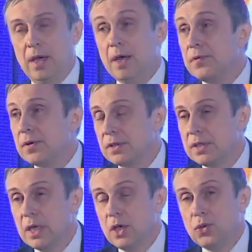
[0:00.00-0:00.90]

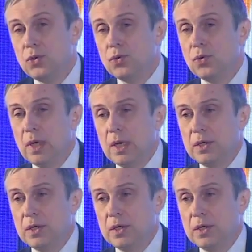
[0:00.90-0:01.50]
efforts to